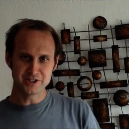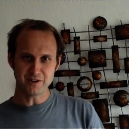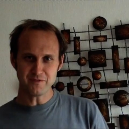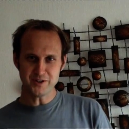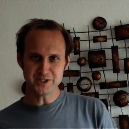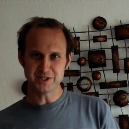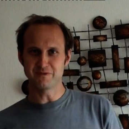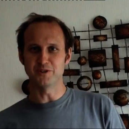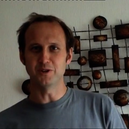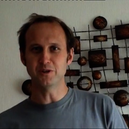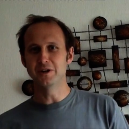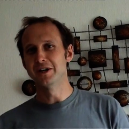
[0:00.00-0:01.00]
So first of
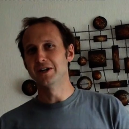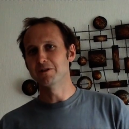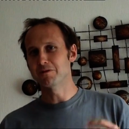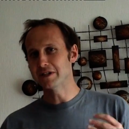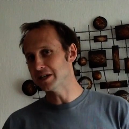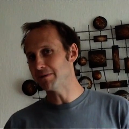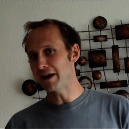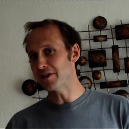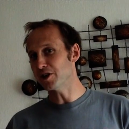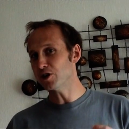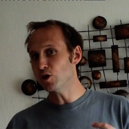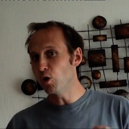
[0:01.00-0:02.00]
all, we did
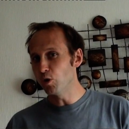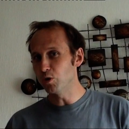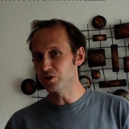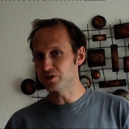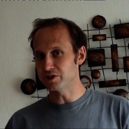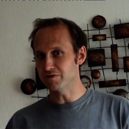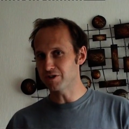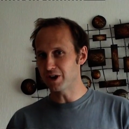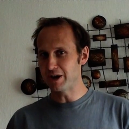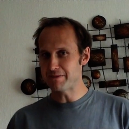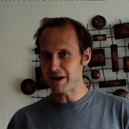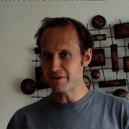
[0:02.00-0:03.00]
about the causes of
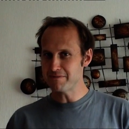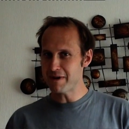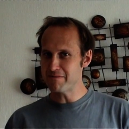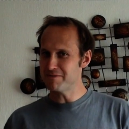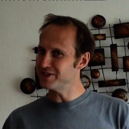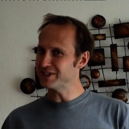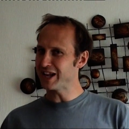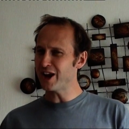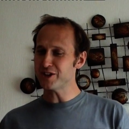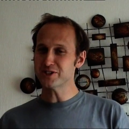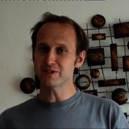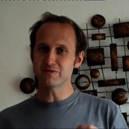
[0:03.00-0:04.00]
crime. Now remember, there's
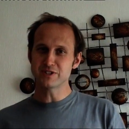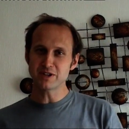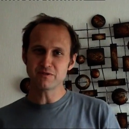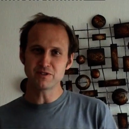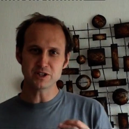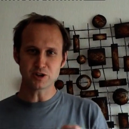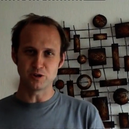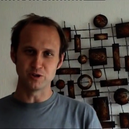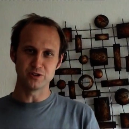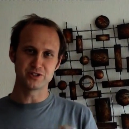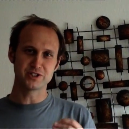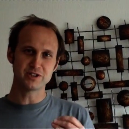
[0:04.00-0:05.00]
lots of different
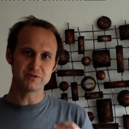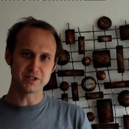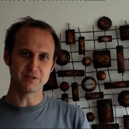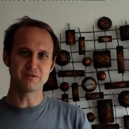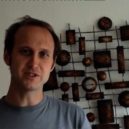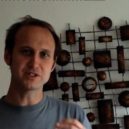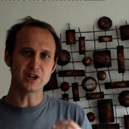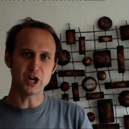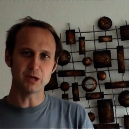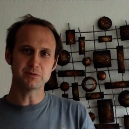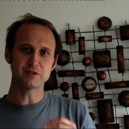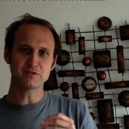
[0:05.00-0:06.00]
causes of different
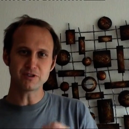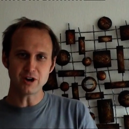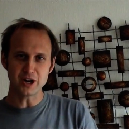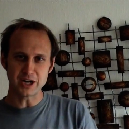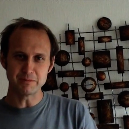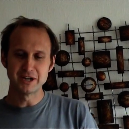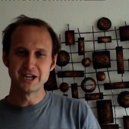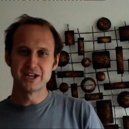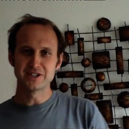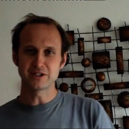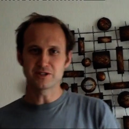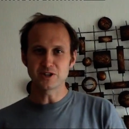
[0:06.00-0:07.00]
types of crime,
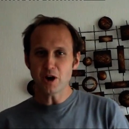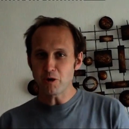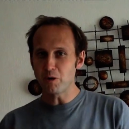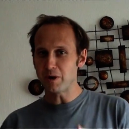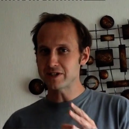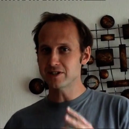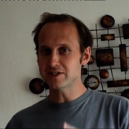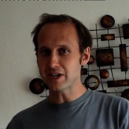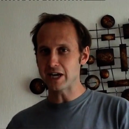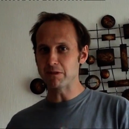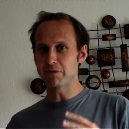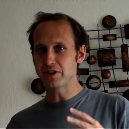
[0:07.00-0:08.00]
so it's not always the
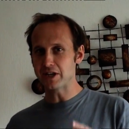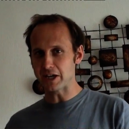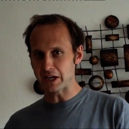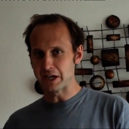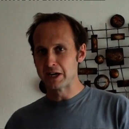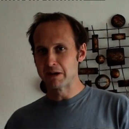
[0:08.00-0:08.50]
same thing.